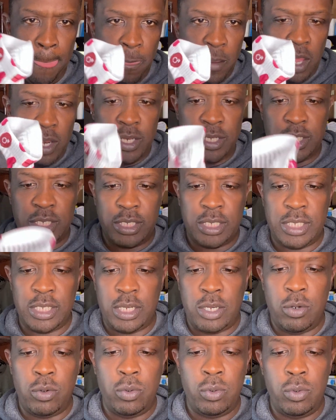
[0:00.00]
and it's just a
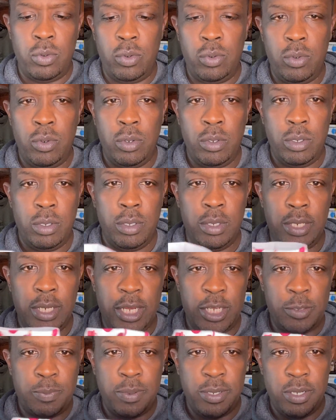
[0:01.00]
cool,
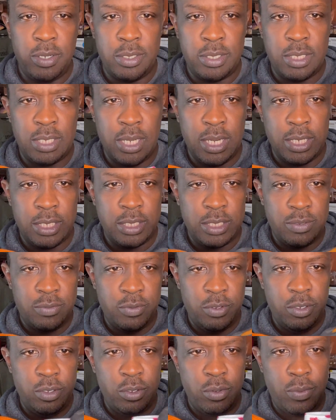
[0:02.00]
nice pair of socks
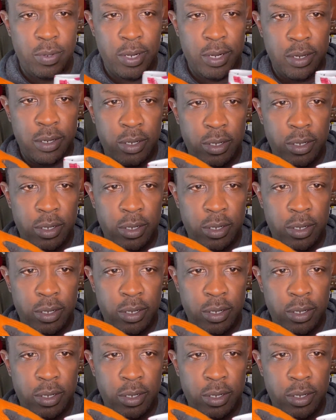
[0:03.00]
for you to wear.